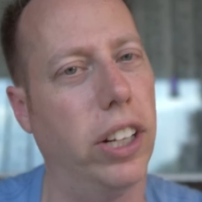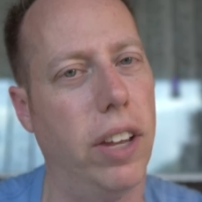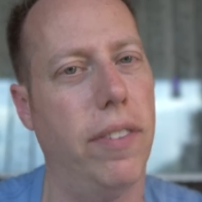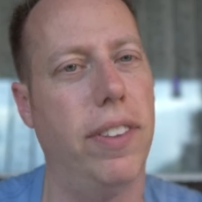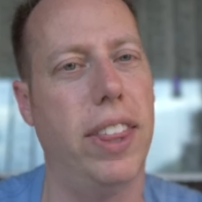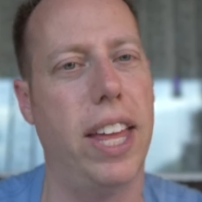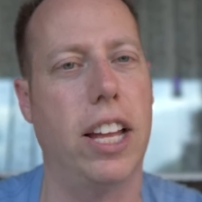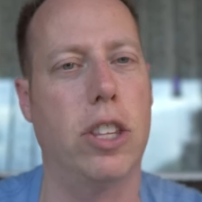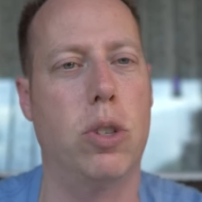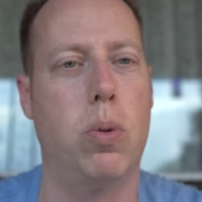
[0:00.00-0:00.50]
give
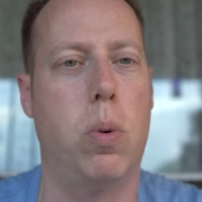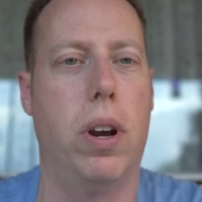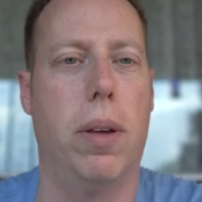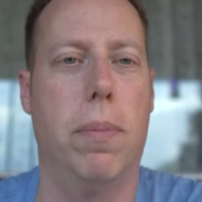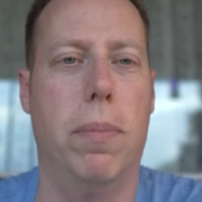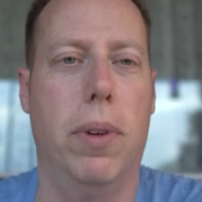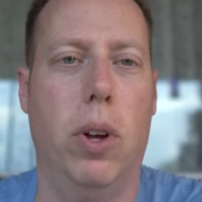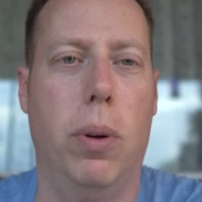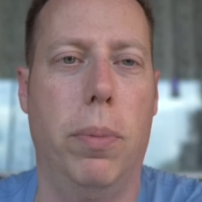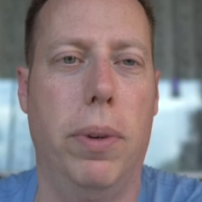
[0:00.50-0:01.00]
it that 20
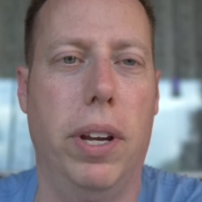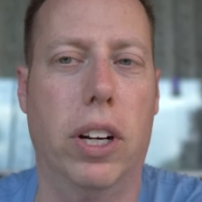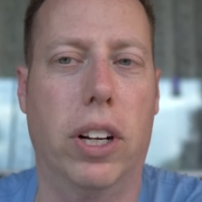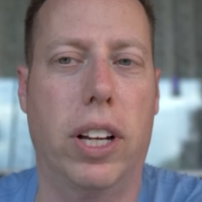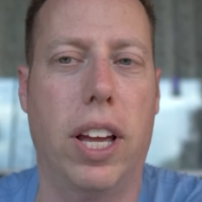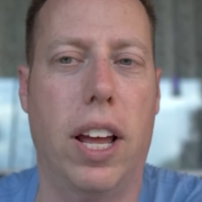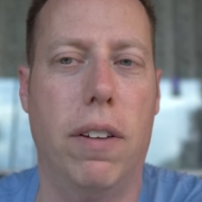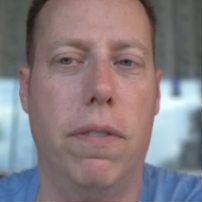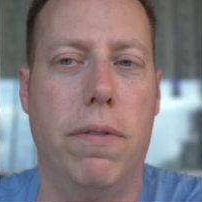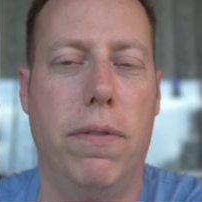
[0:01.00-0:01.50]
millimeter
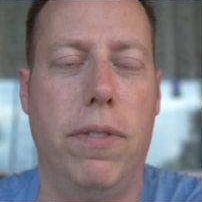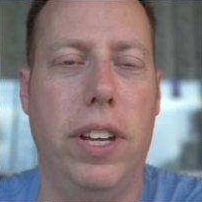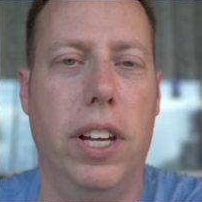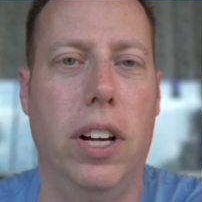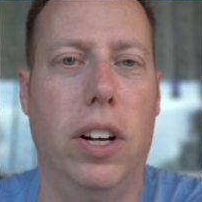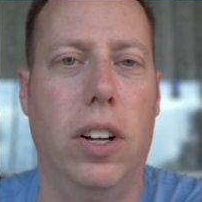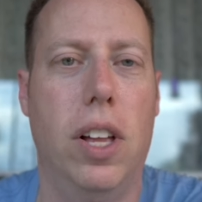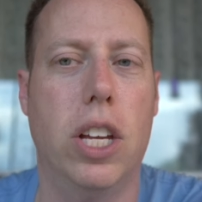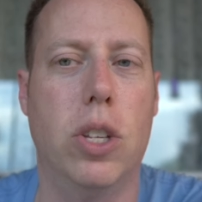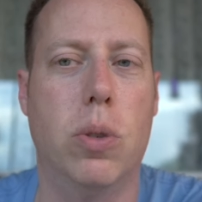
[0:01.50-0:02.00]
kind of
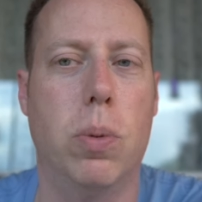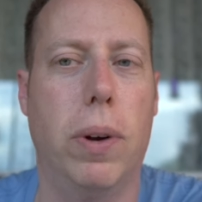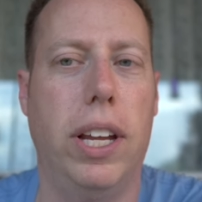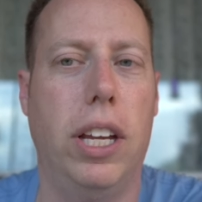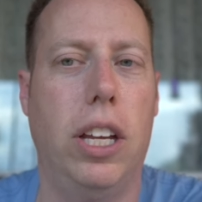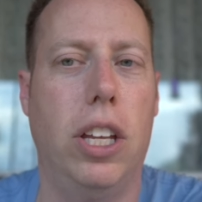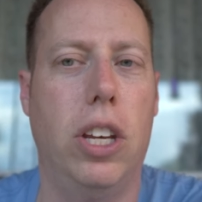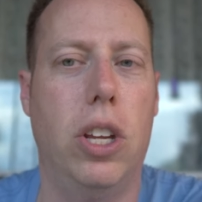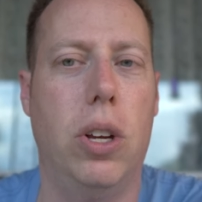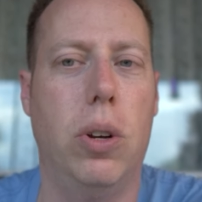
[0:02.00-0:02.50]
feel is what
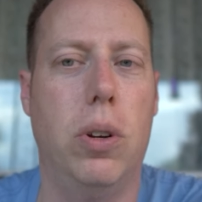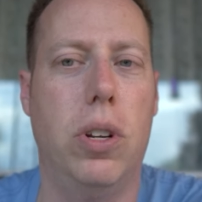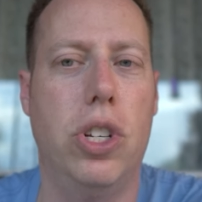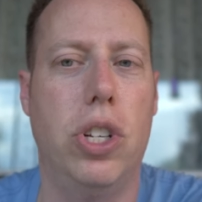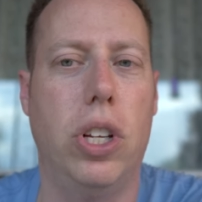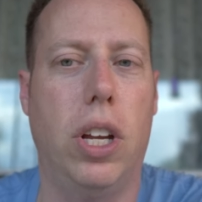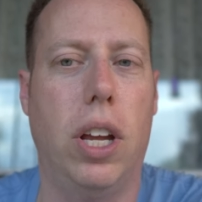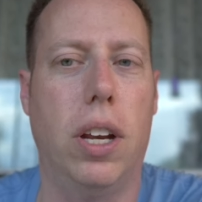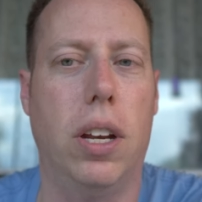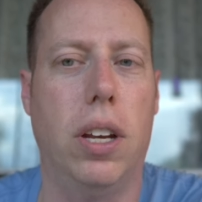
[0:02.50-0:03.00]
you can do
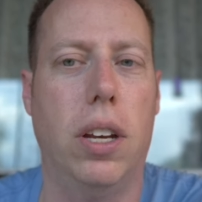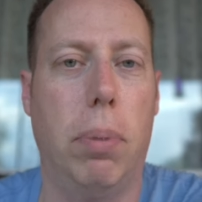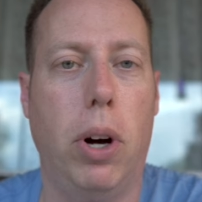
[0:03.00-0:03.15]
is you can